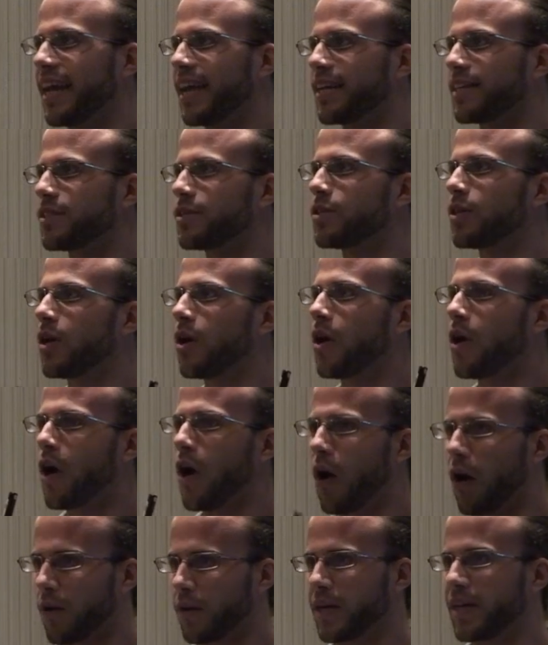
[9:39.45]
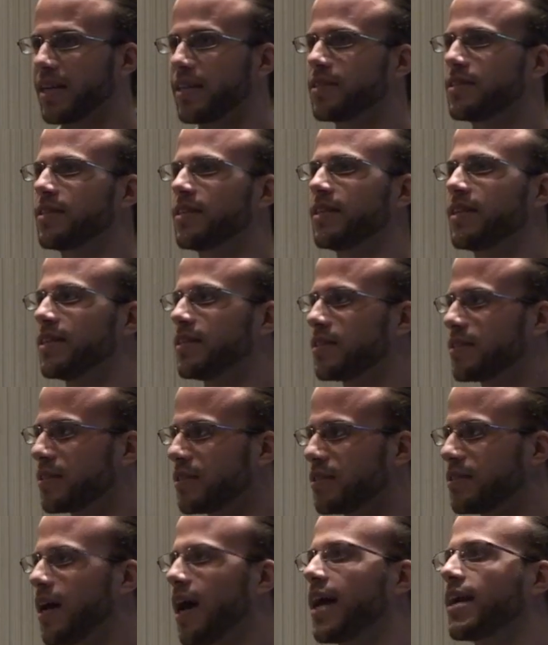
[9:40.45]
it's artists and it's
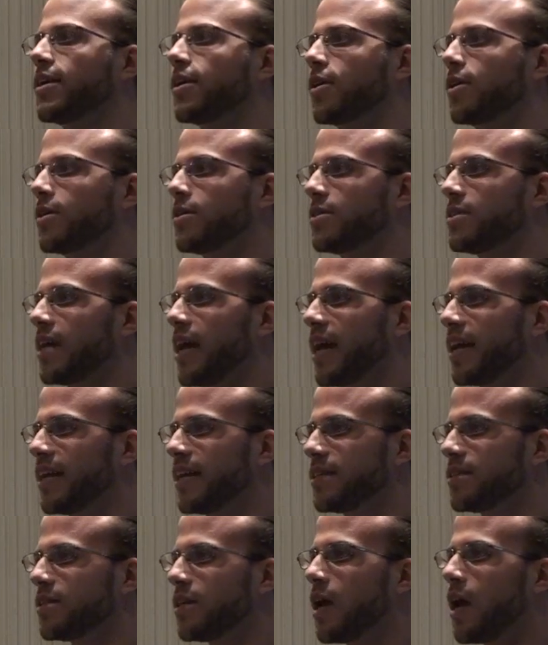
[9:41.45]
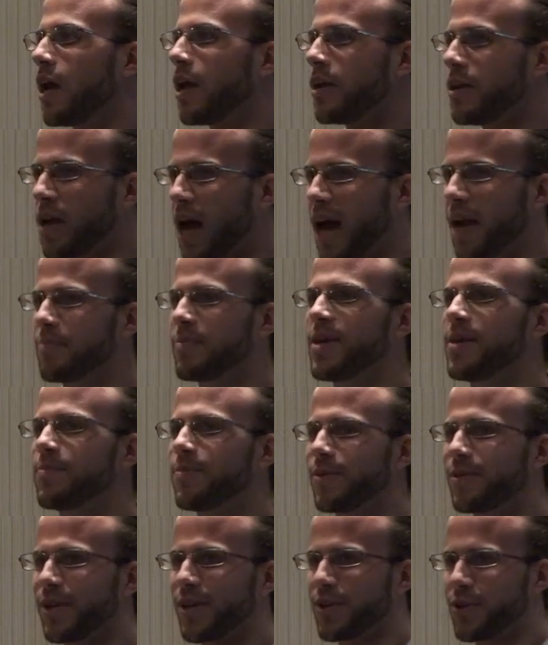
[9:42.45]
designers and it's not
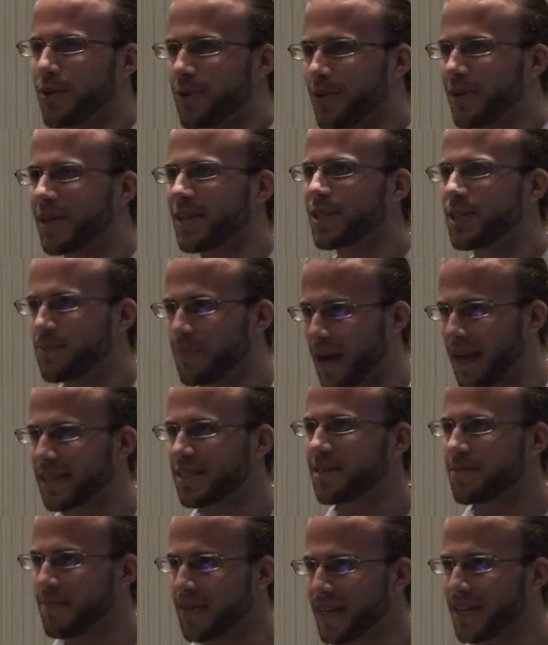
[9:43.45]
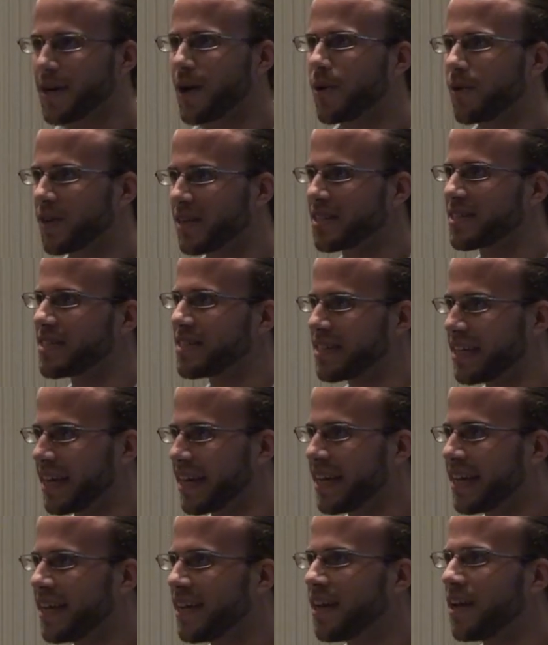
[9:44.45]
people that you would expect to be coding
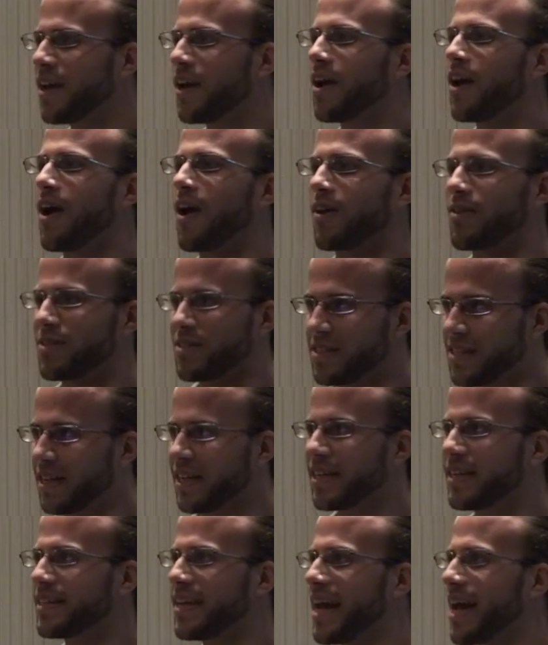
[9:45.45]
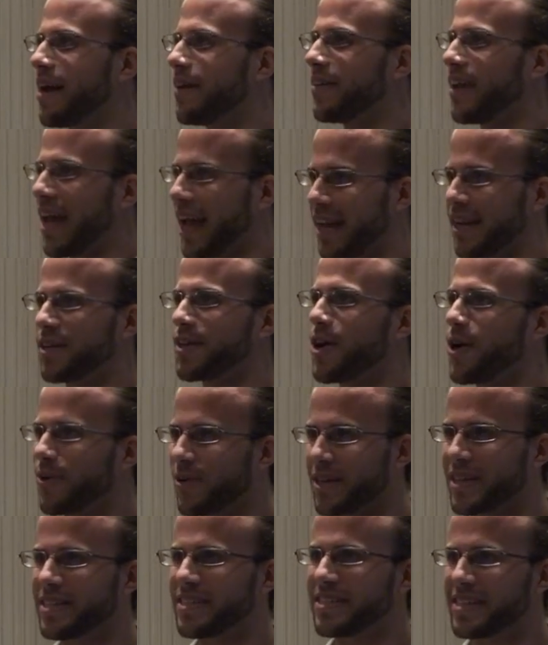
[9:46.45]
C are sitting down and
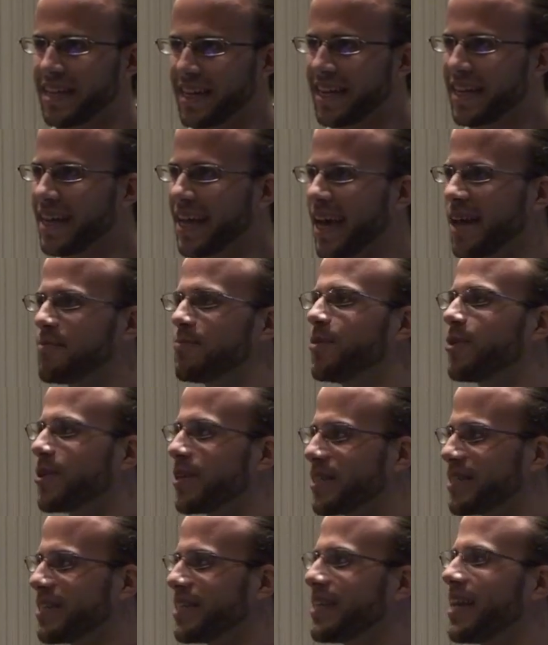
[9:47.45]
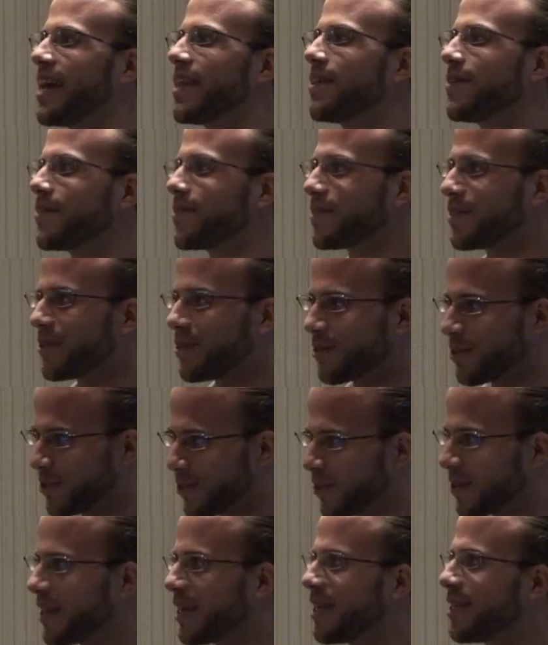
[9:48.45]
coding C and putting together little
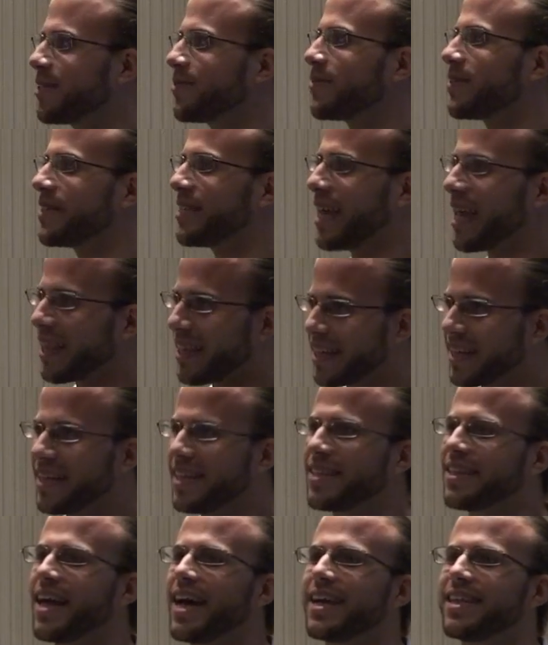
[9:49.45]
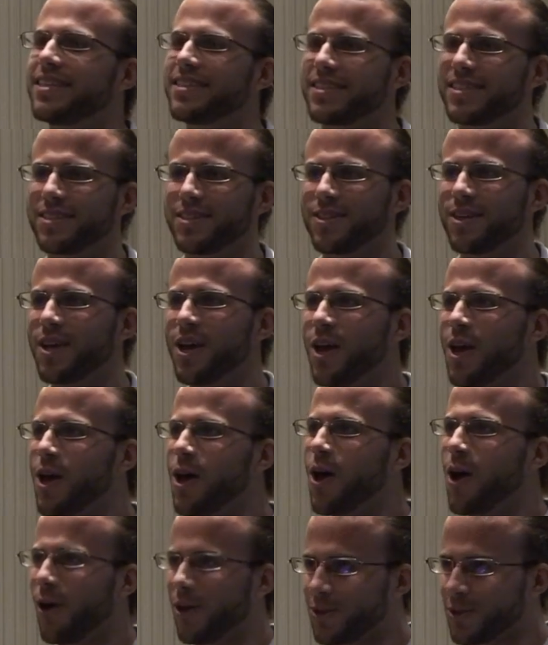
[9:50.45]
circuits with LED lights and
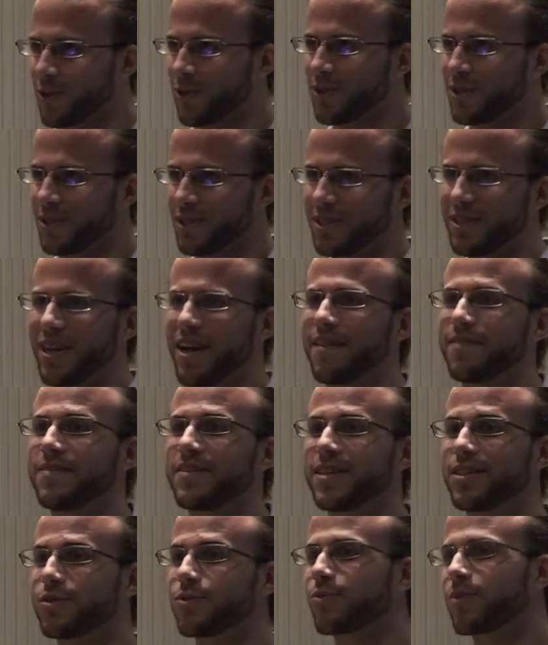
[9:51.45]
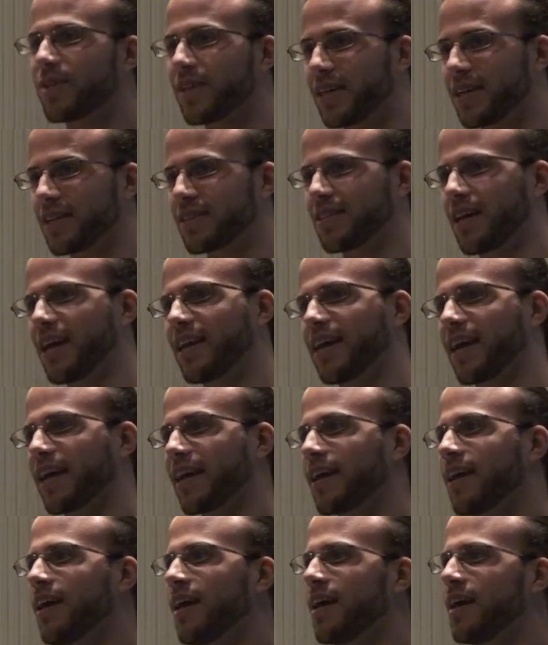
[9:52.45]
all sorts of stuff. And it's really
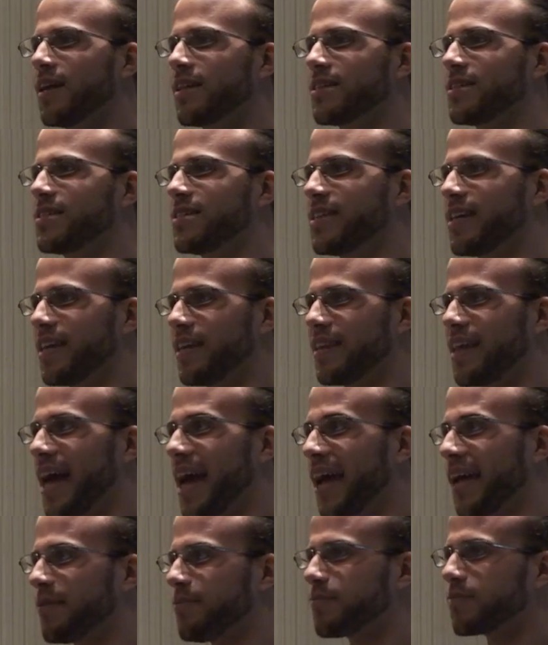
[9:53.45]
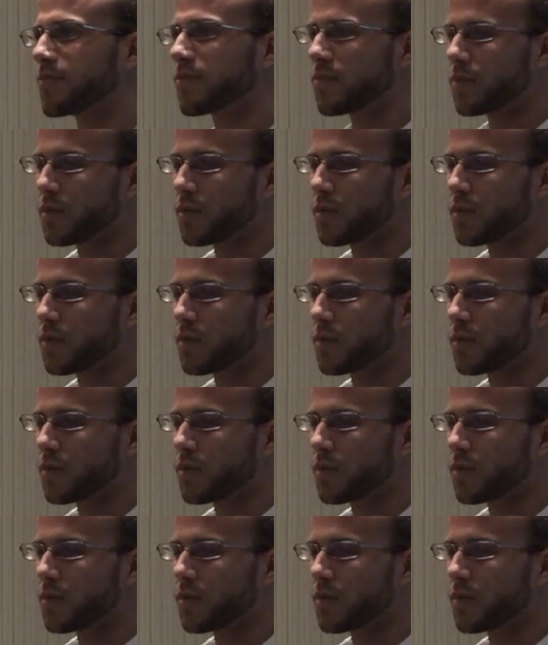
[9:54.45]
exciting to see that